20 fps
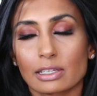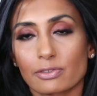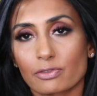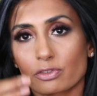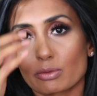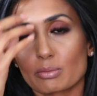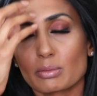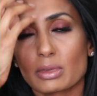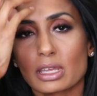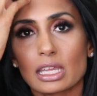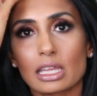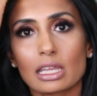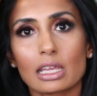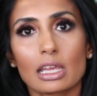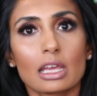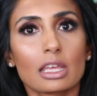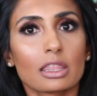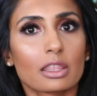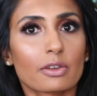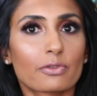said, for
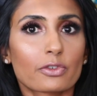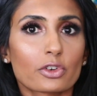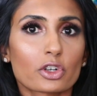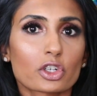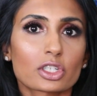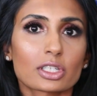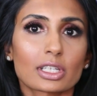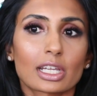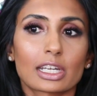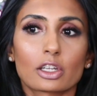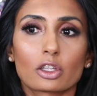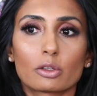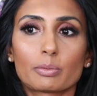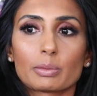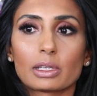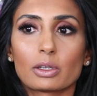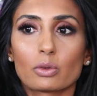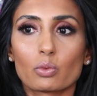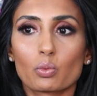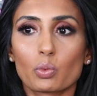me, the first night it'll
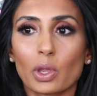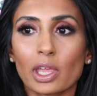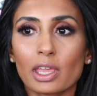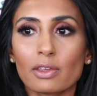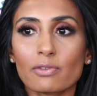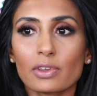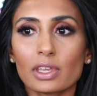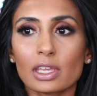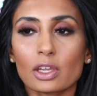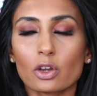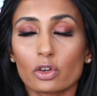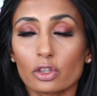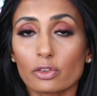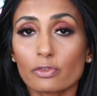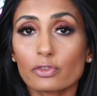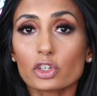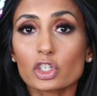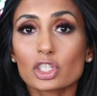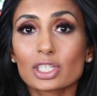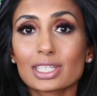be wavy, or
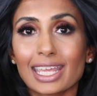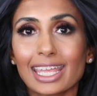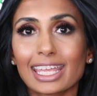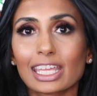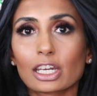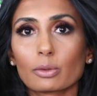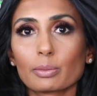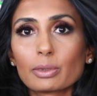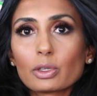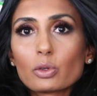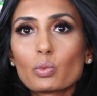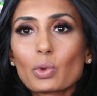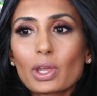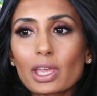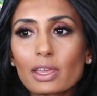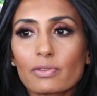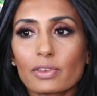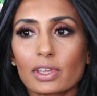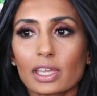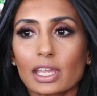the first day it'll be
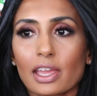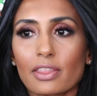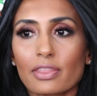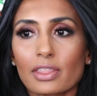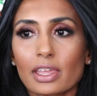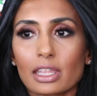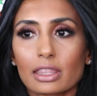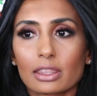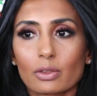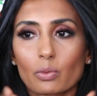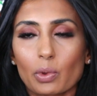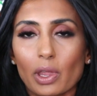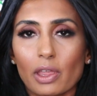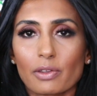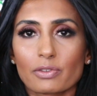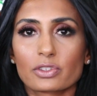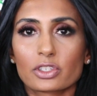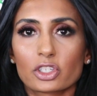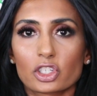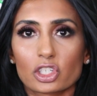wavy, and then the
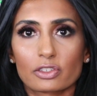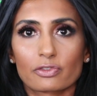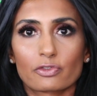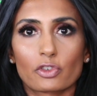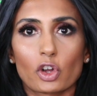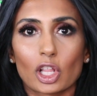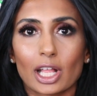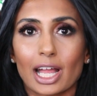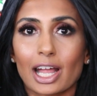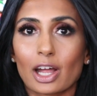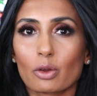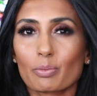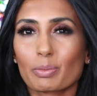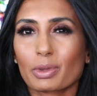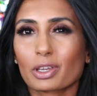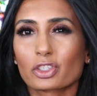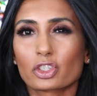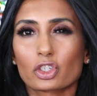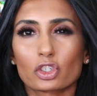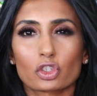waves just fall out
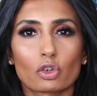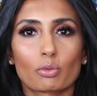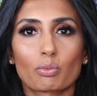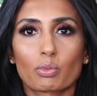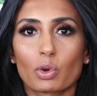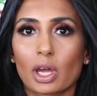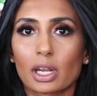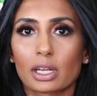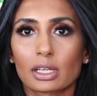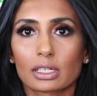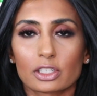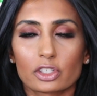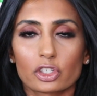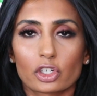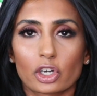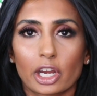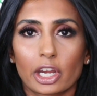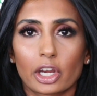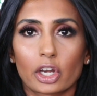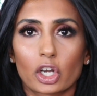because there's no product in
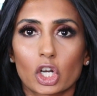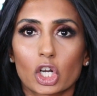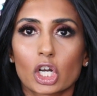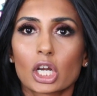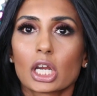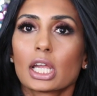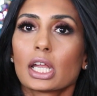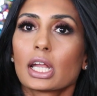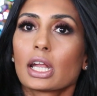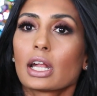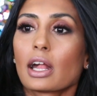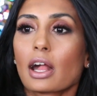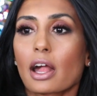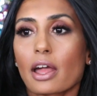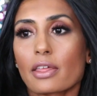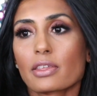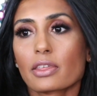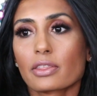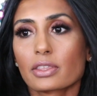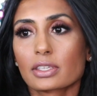your hair.
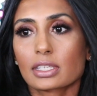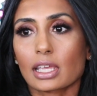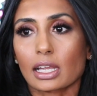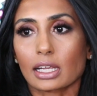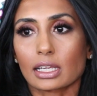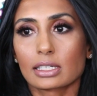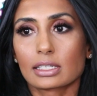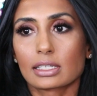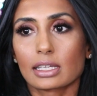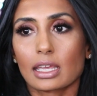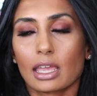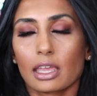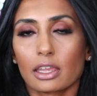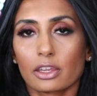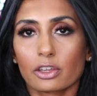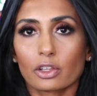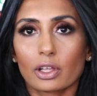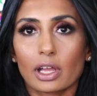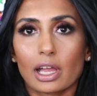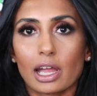And then the second
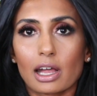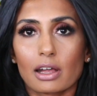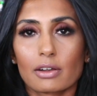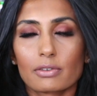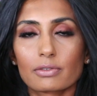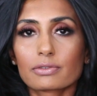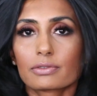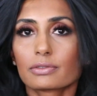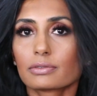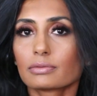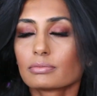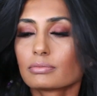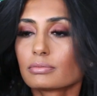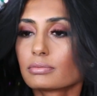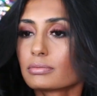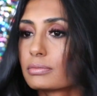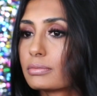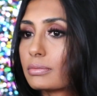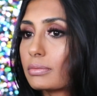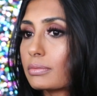day you'll have
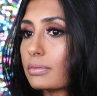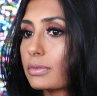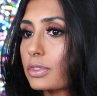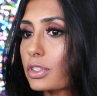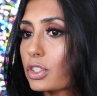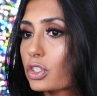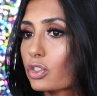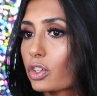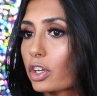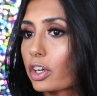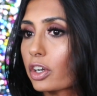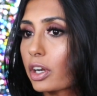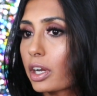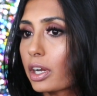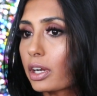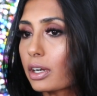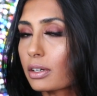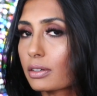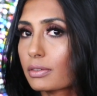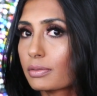straighter
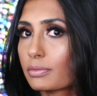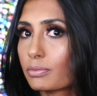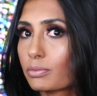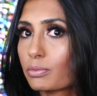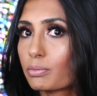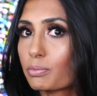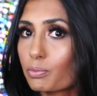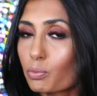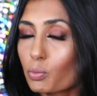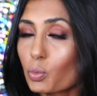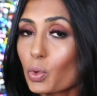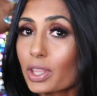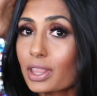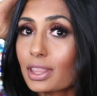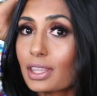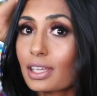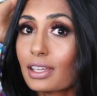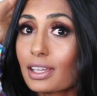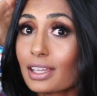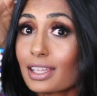hair
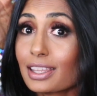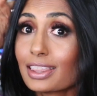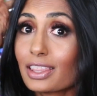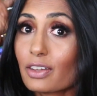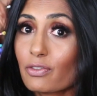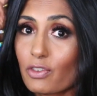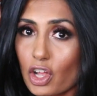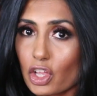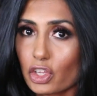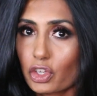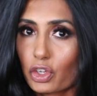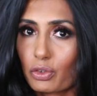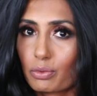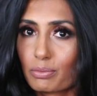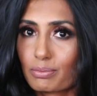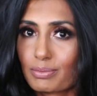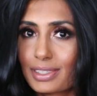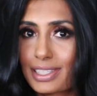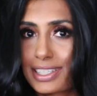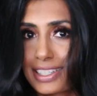with the volume
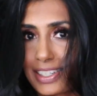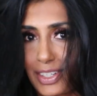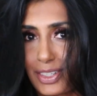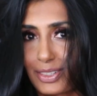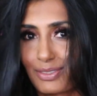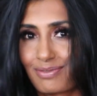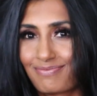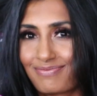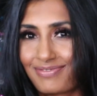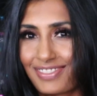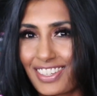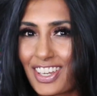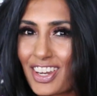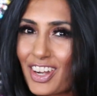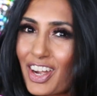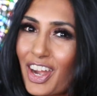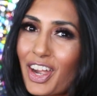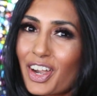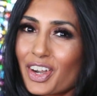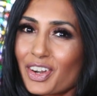still in
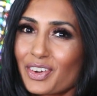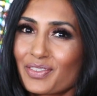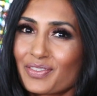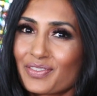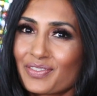your hair.